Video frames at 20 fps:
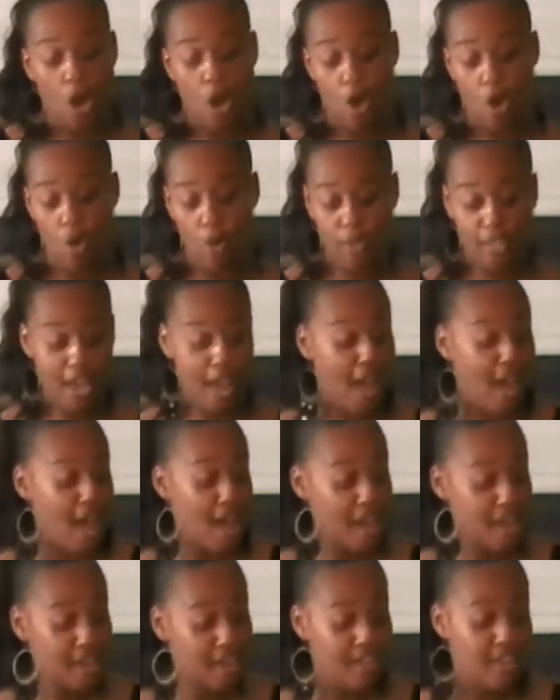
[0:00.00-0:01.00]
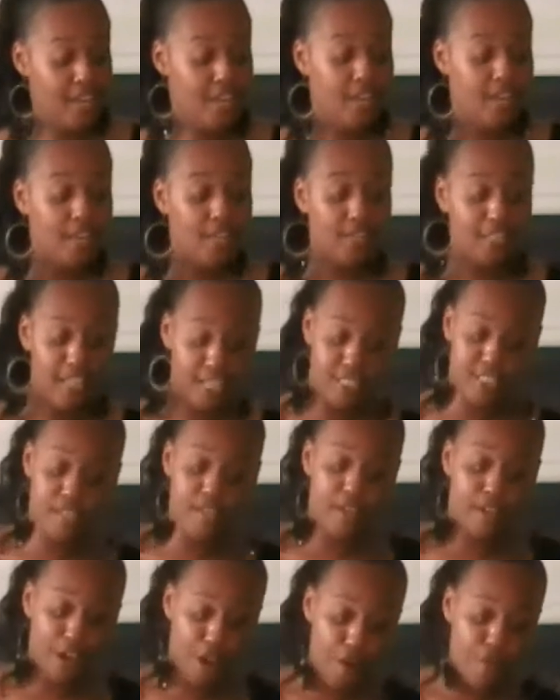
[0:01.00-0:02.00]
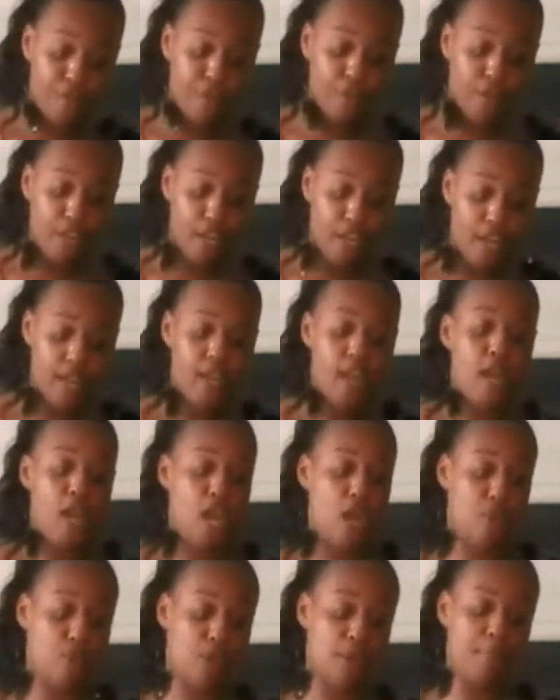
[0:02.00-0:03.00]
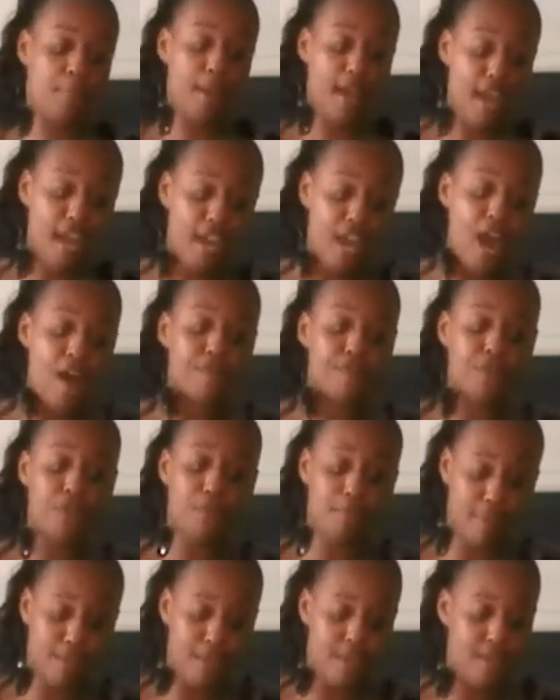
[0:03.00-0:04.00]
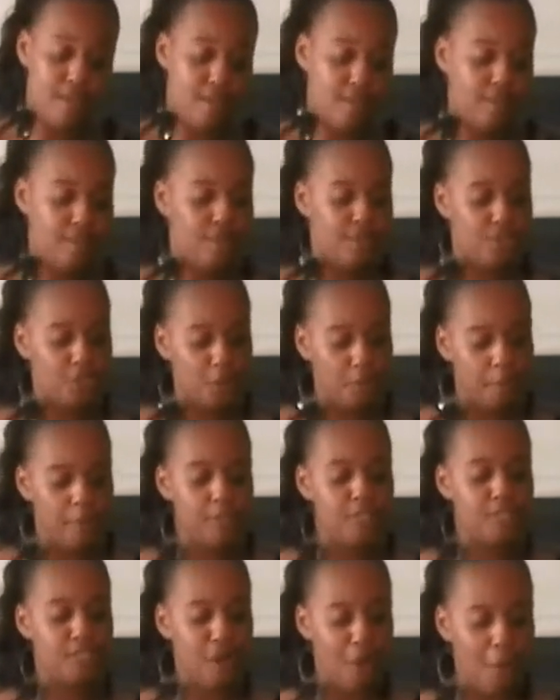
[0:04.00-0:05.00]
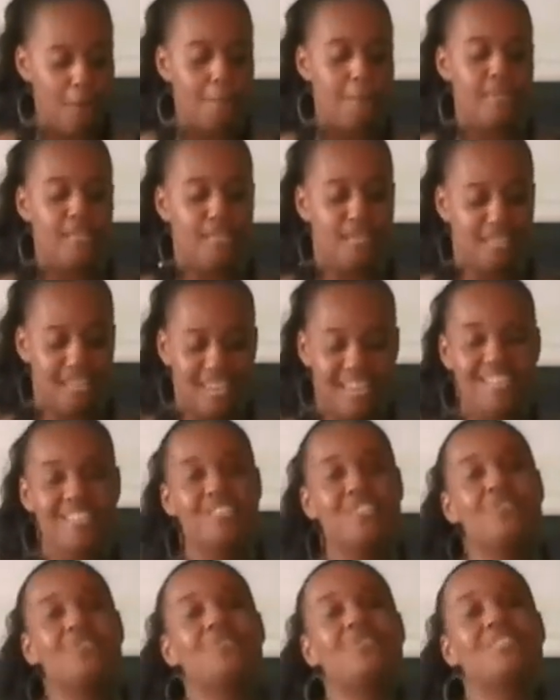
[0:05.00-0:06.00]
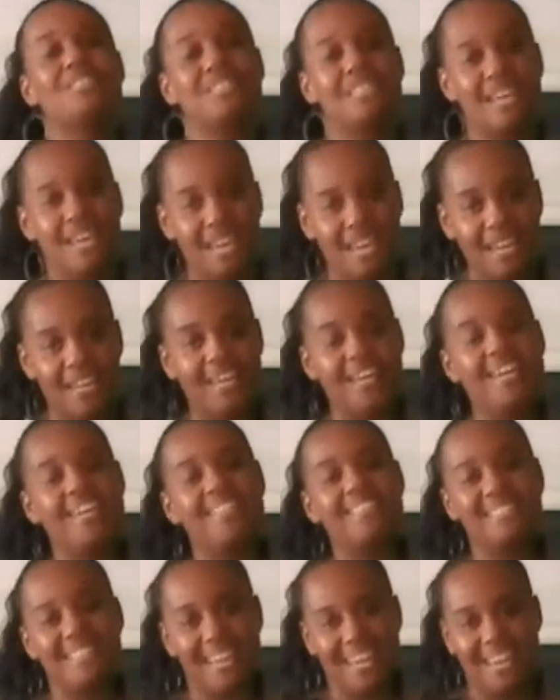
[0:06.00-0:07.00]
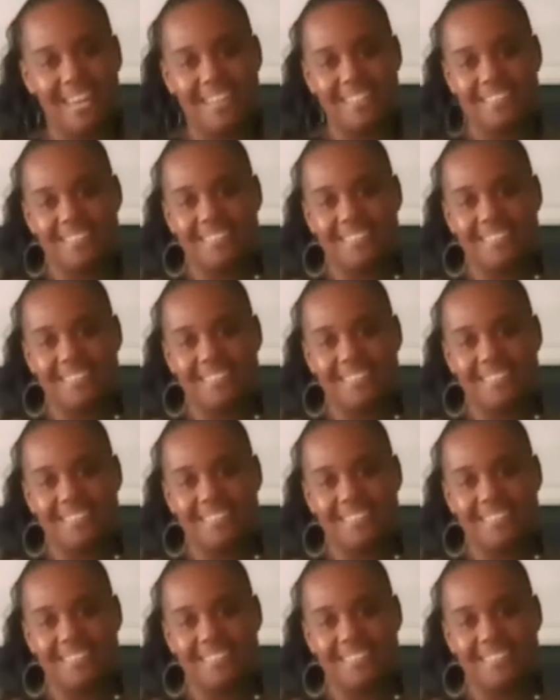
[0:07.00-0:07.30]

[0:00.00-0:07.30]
Okay, listen carefully and repeat after me. Super Soap began to sing and dance.